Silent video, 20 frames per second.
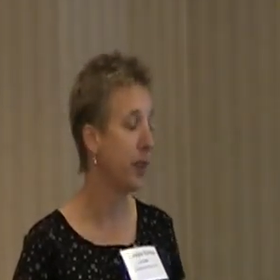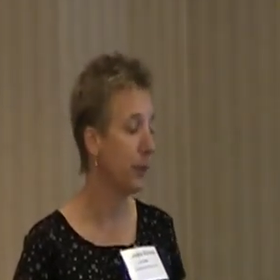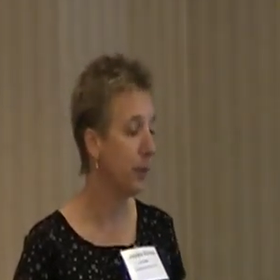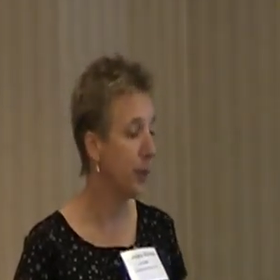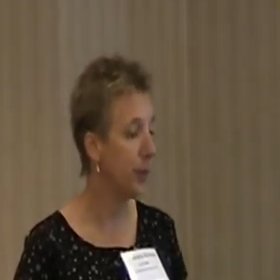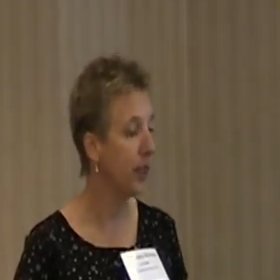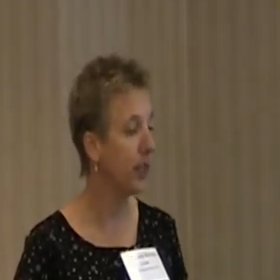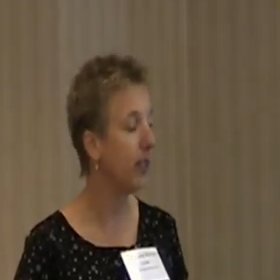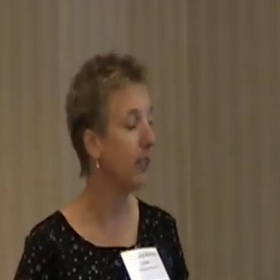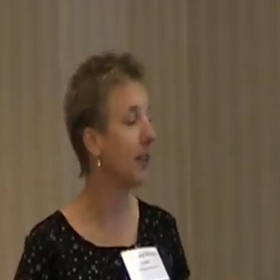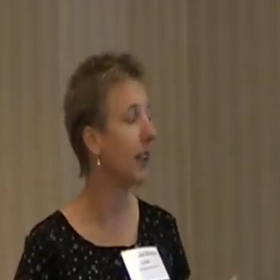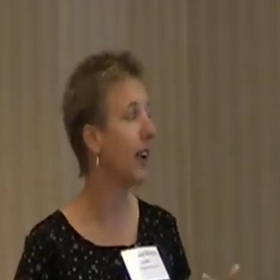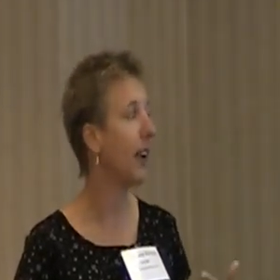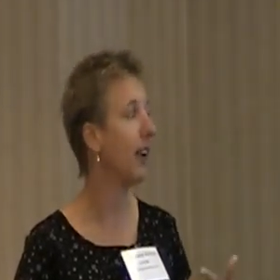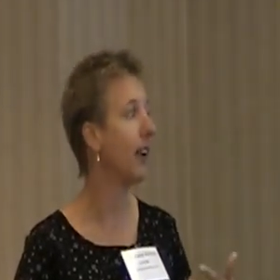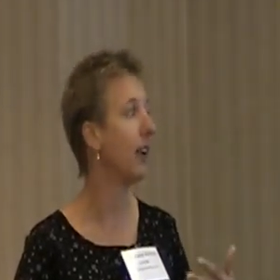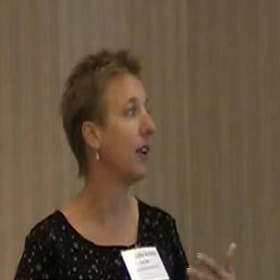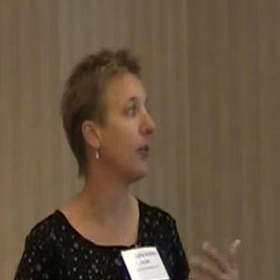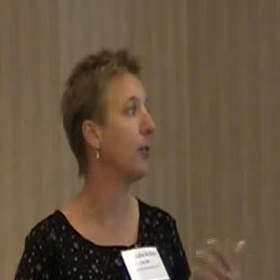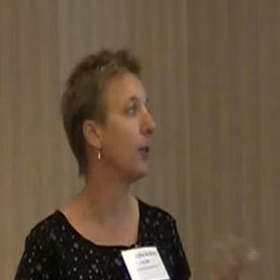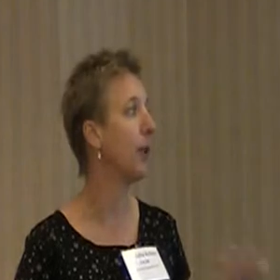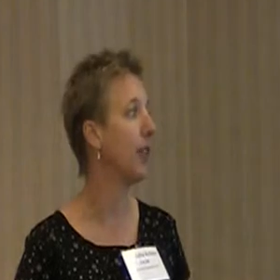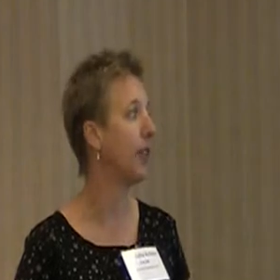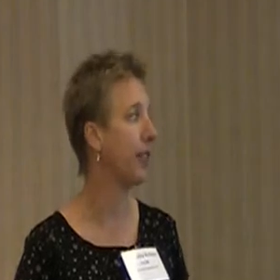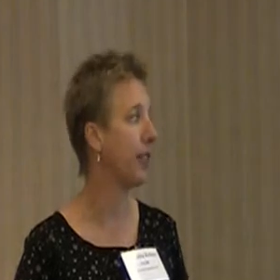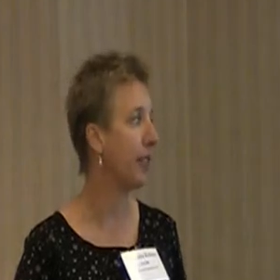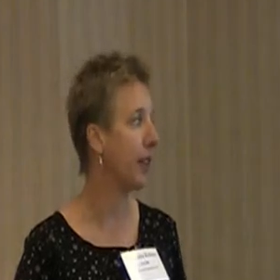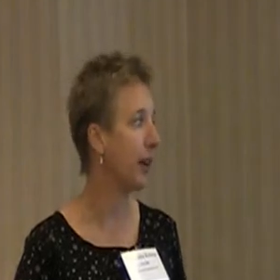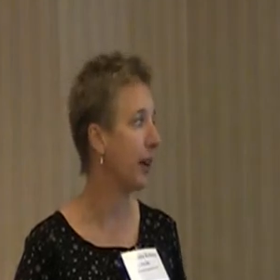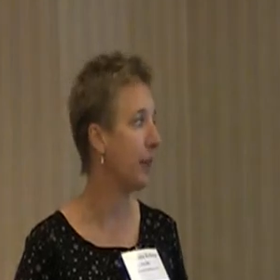communicating
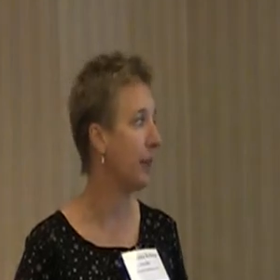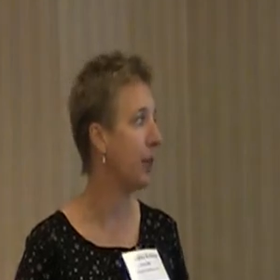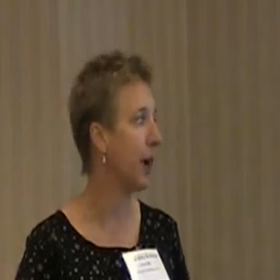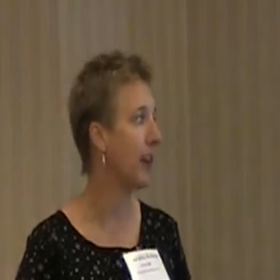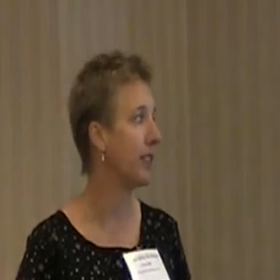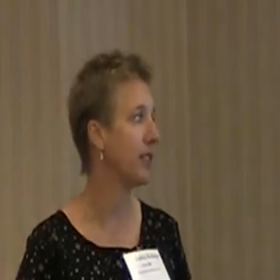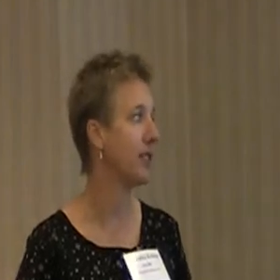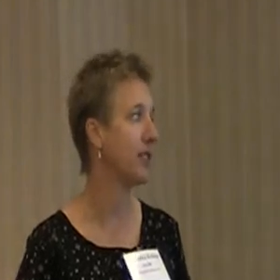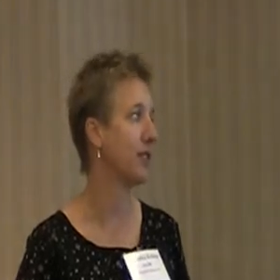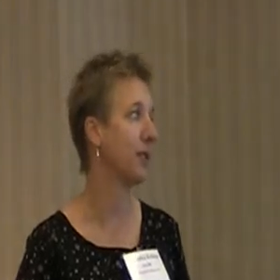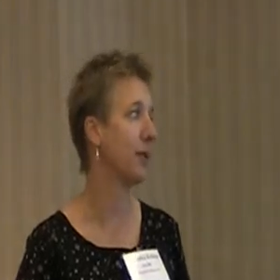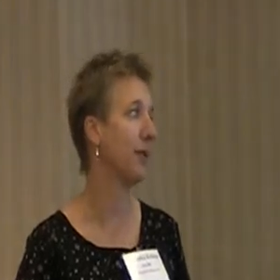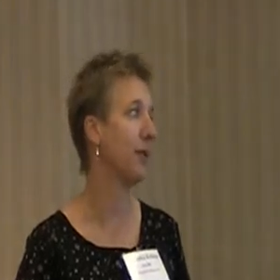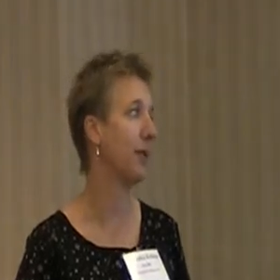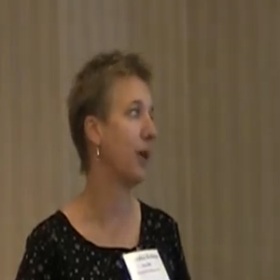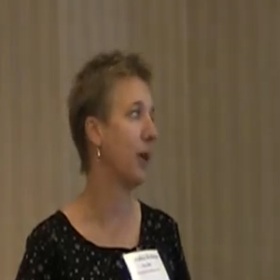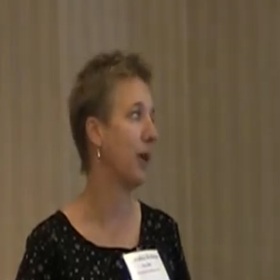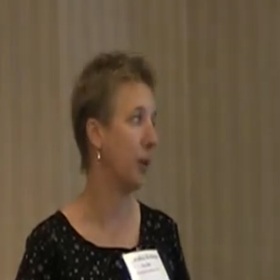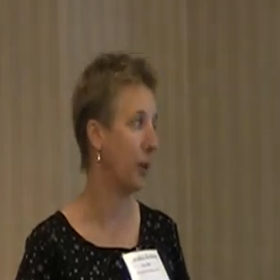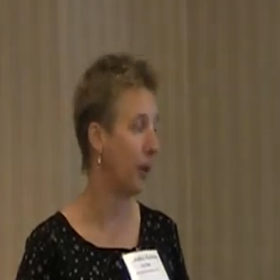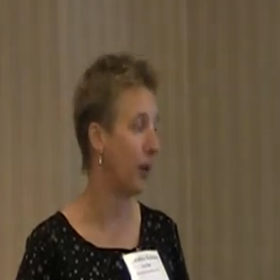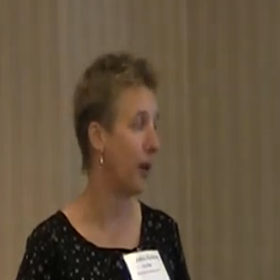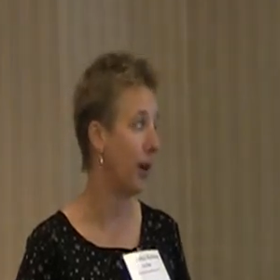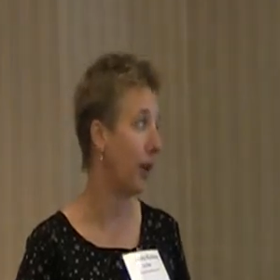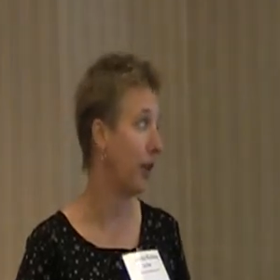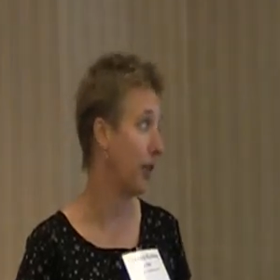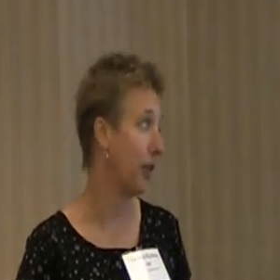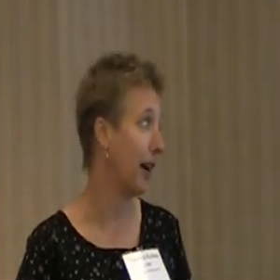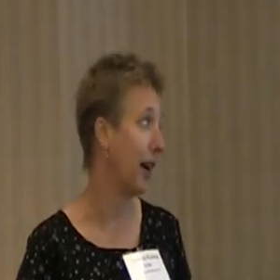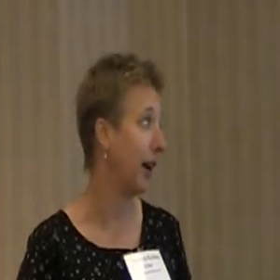with the processor
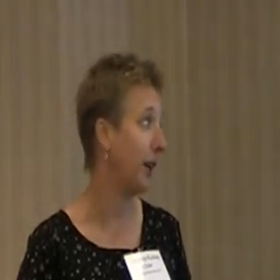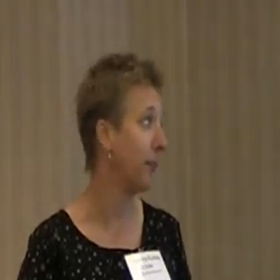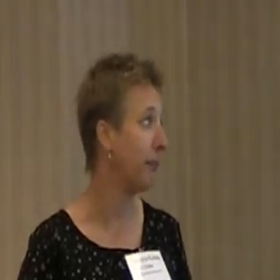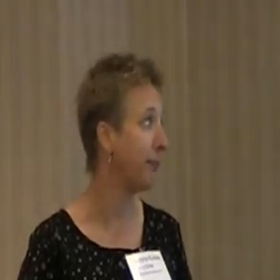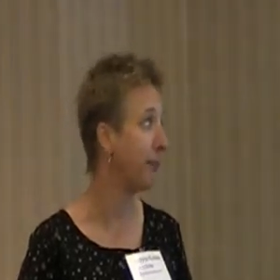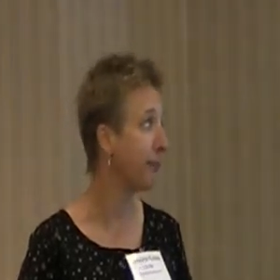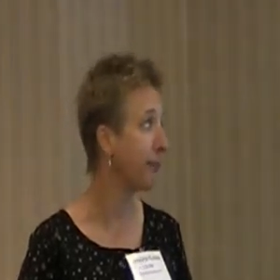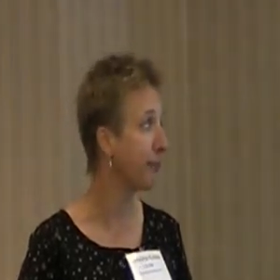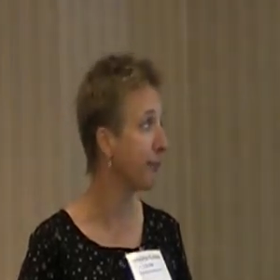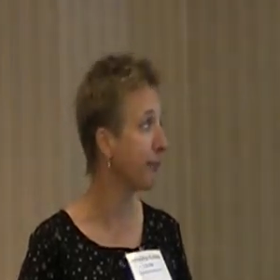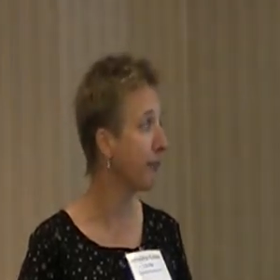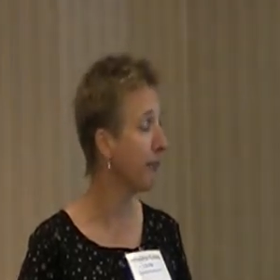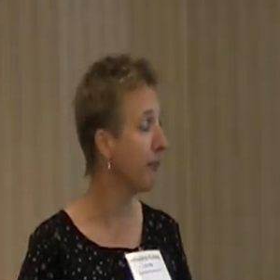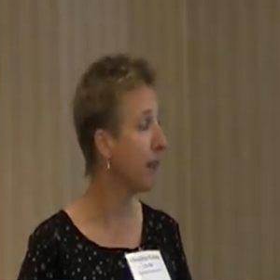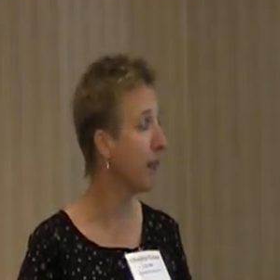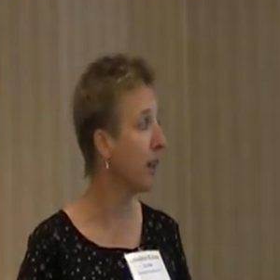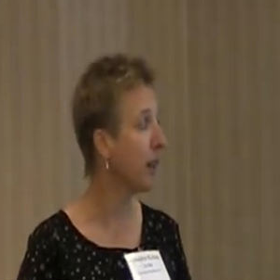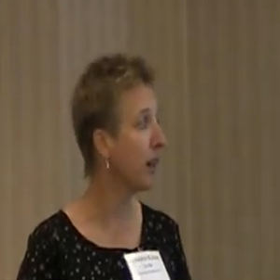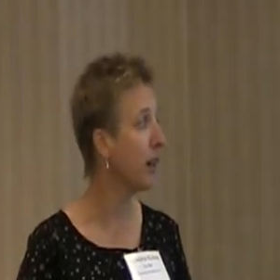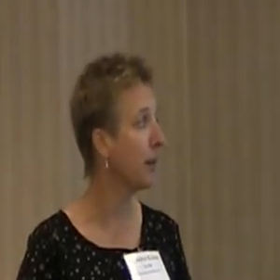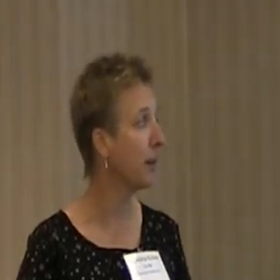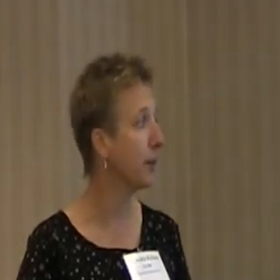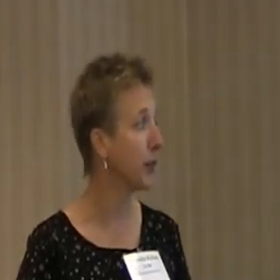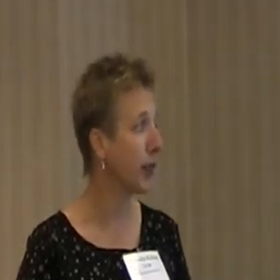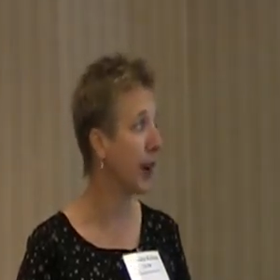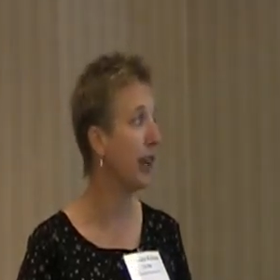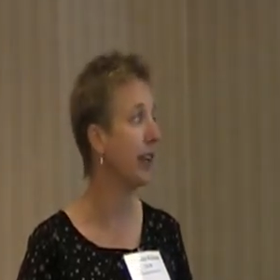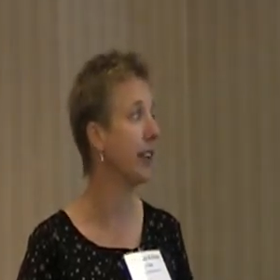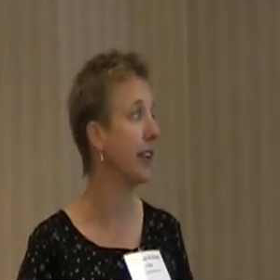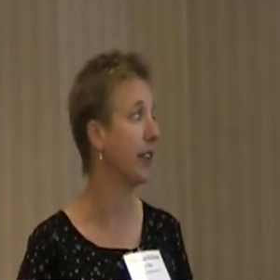or not,
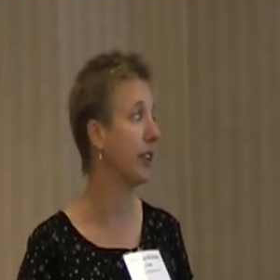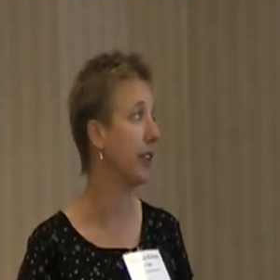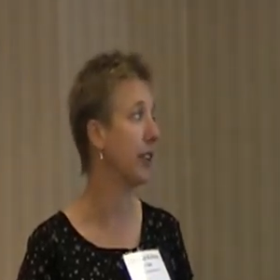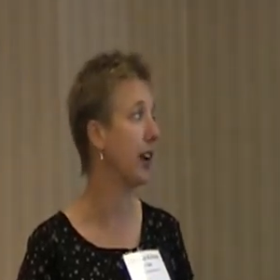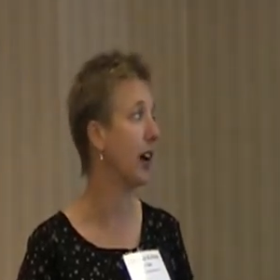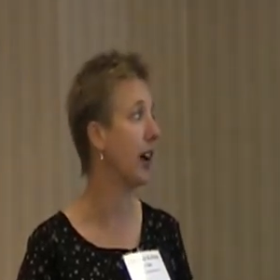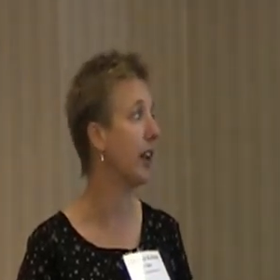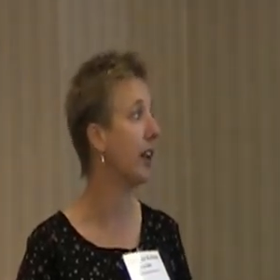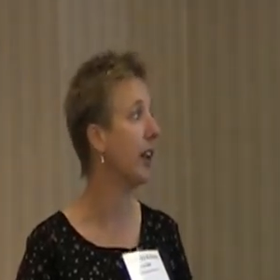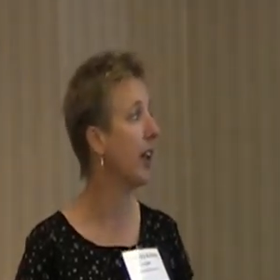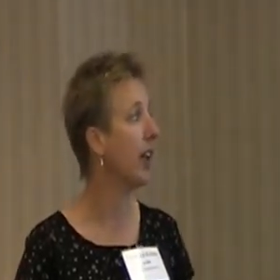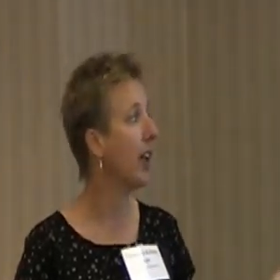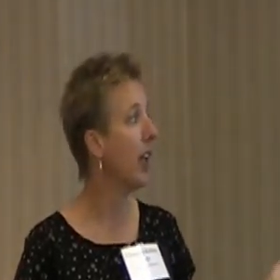correctly or not.